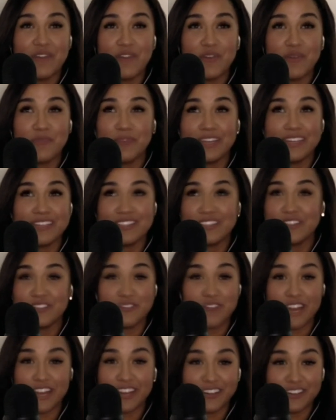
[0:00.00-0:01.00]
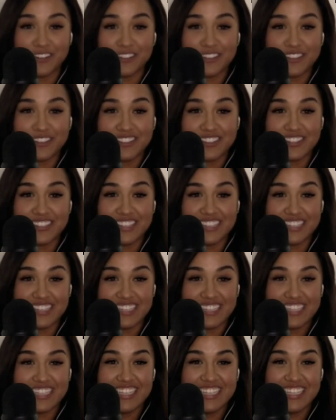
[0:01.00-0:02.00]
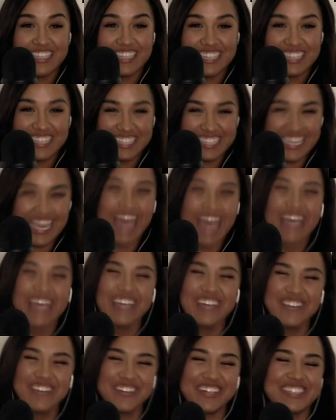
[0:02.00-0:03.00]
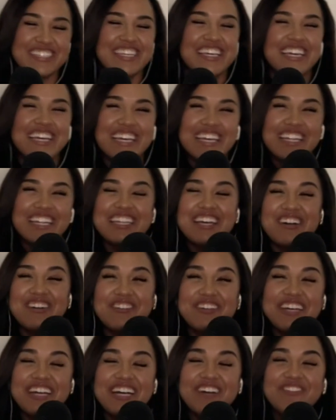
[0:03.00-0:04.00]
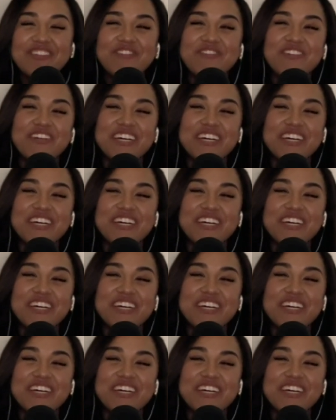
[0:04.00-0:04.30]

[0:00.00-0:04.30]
naming anyone specifically. But don't perjure yourself.